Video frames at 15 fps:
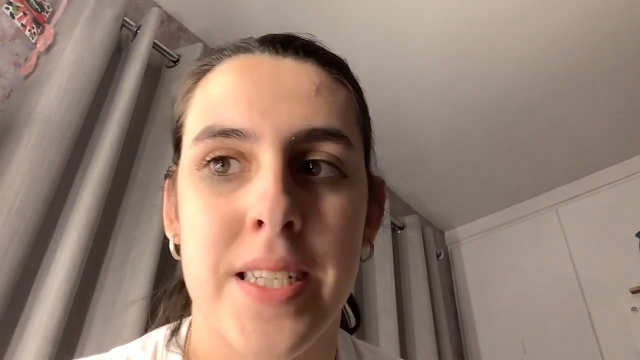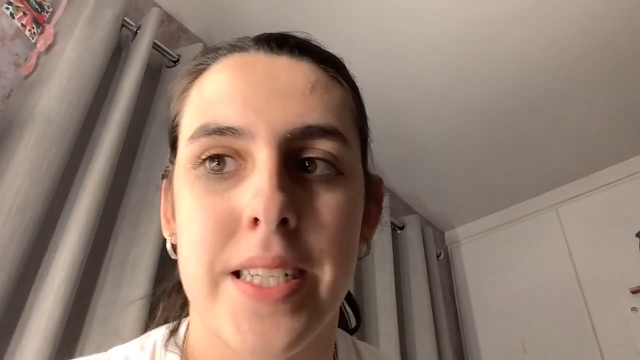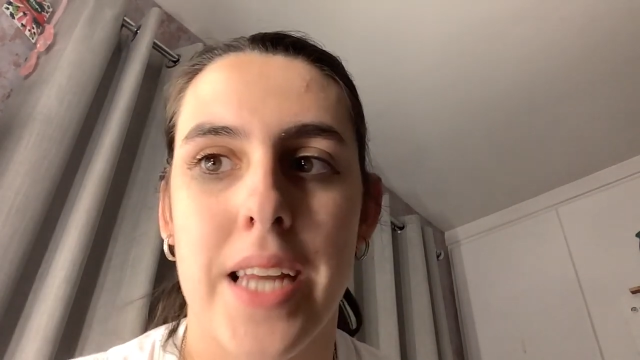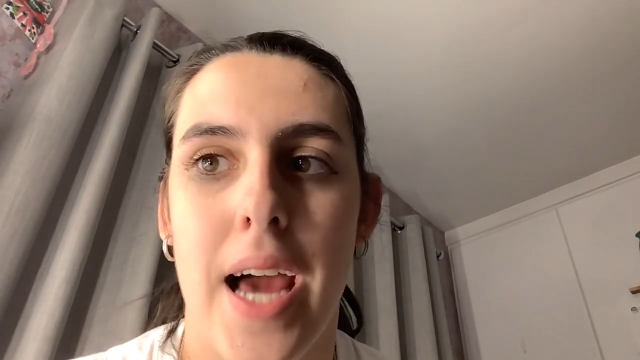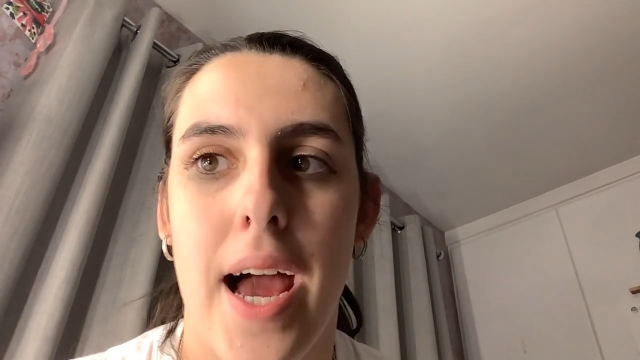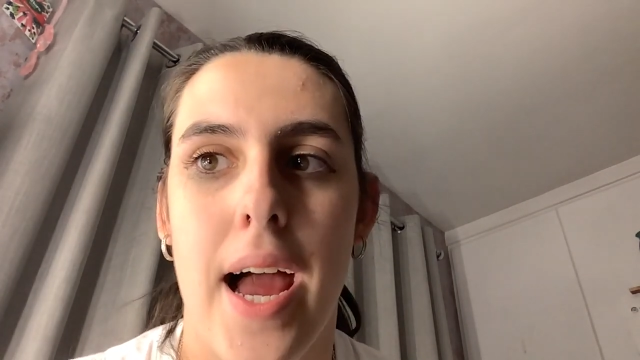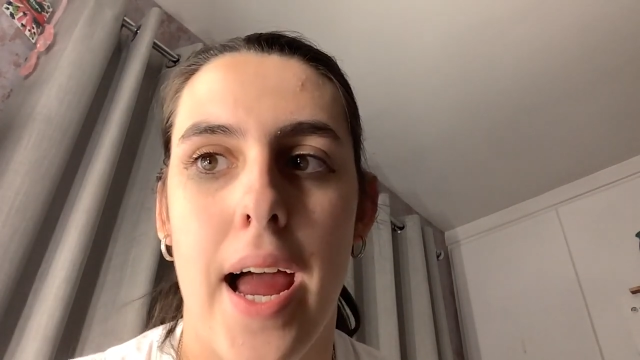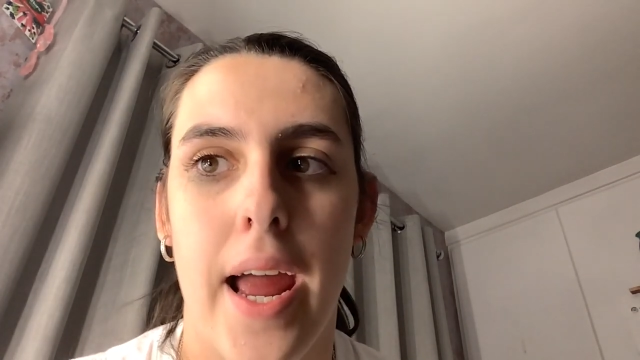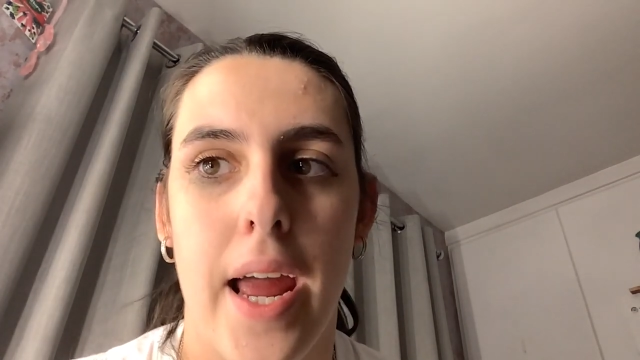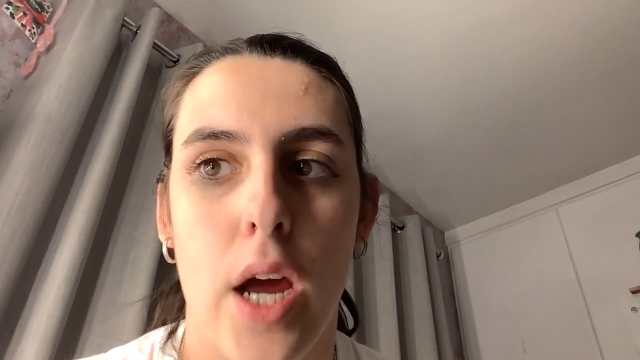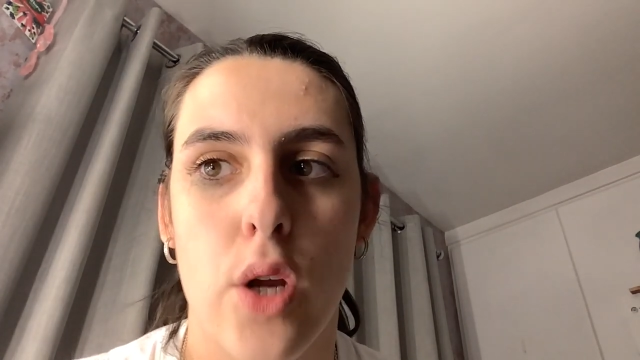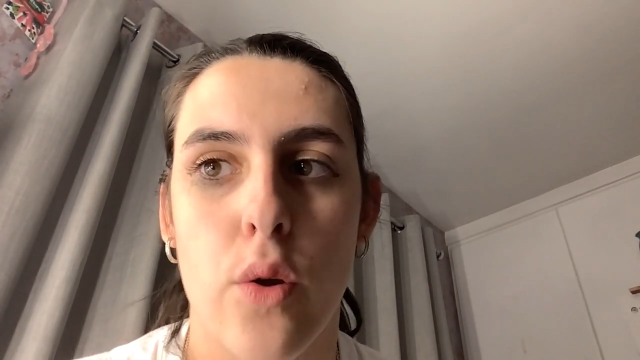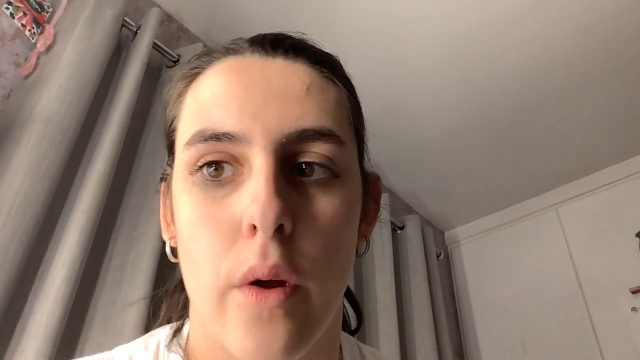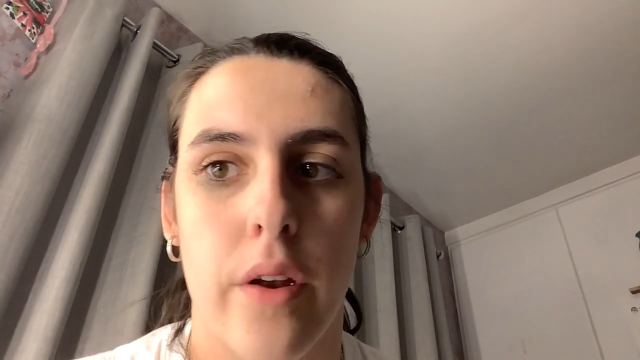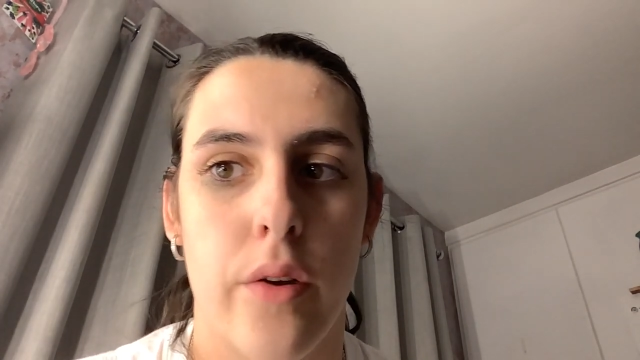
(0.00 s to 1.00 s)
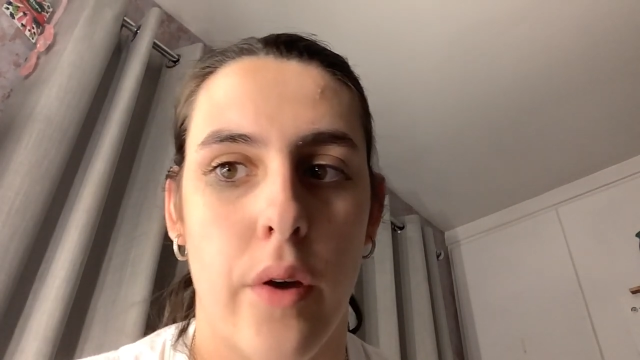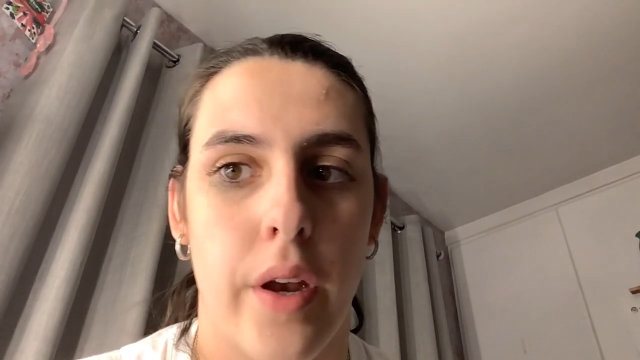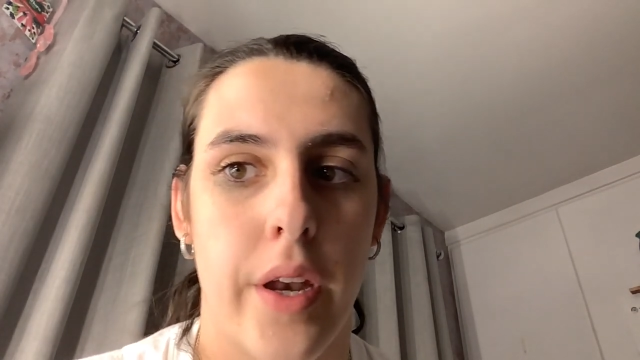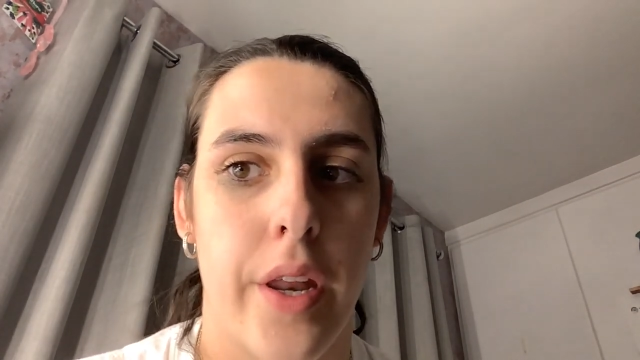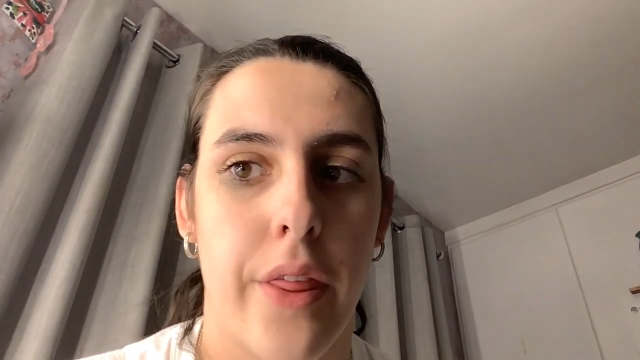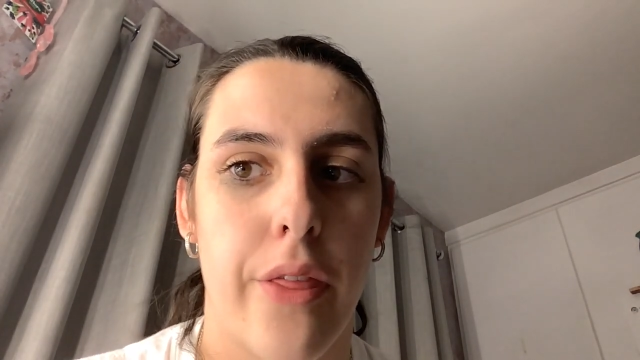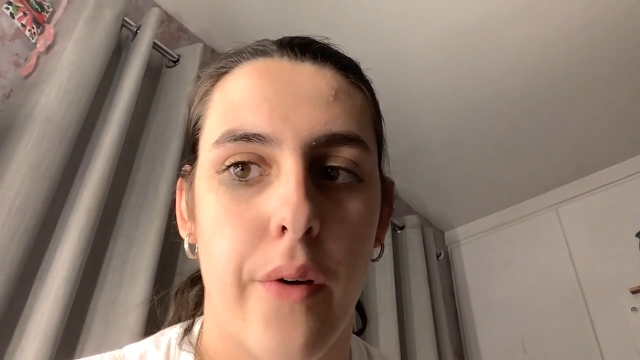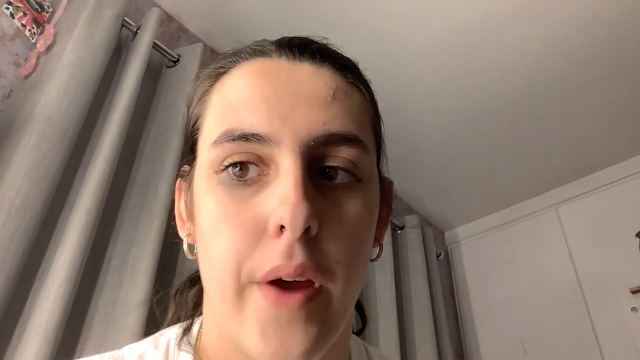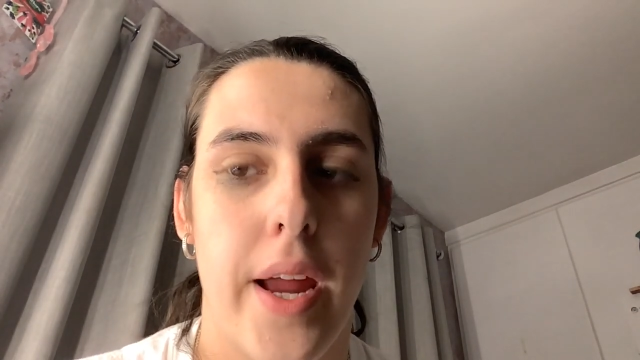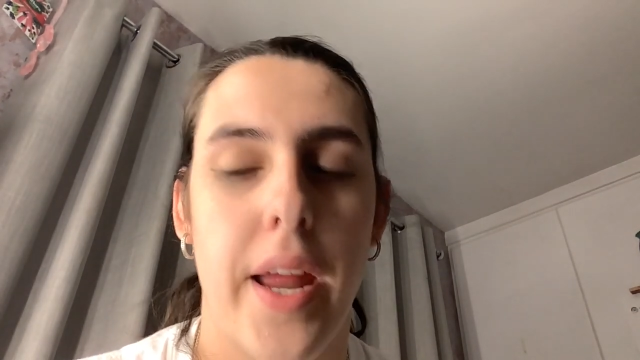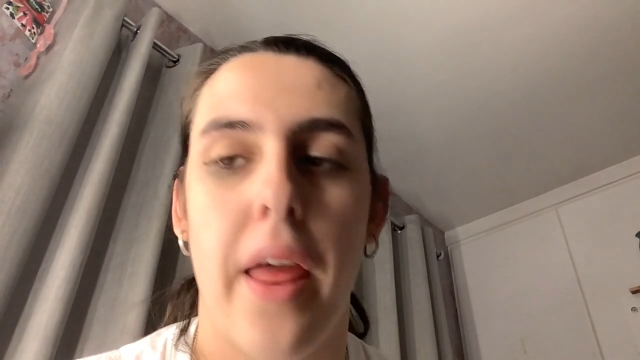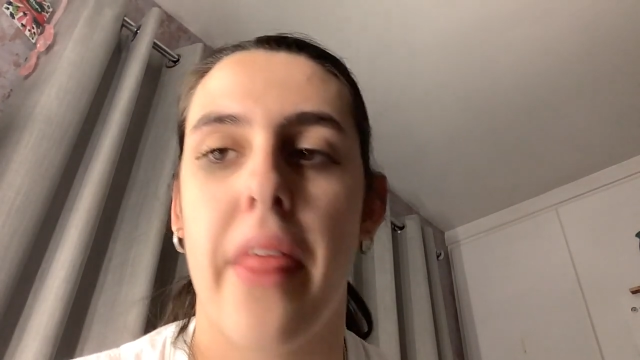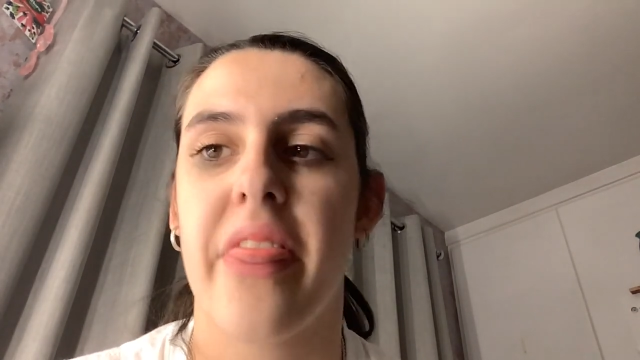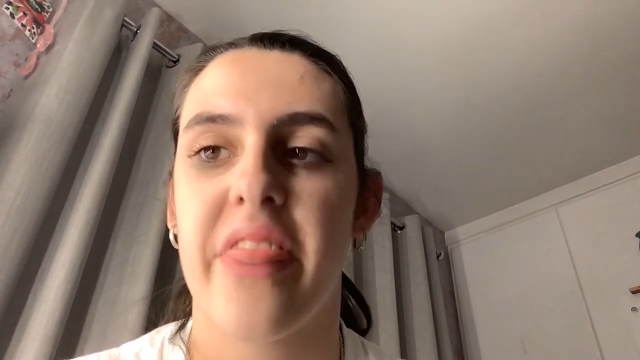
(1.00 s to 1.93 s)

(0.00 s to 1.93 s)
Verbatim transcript: Day 2023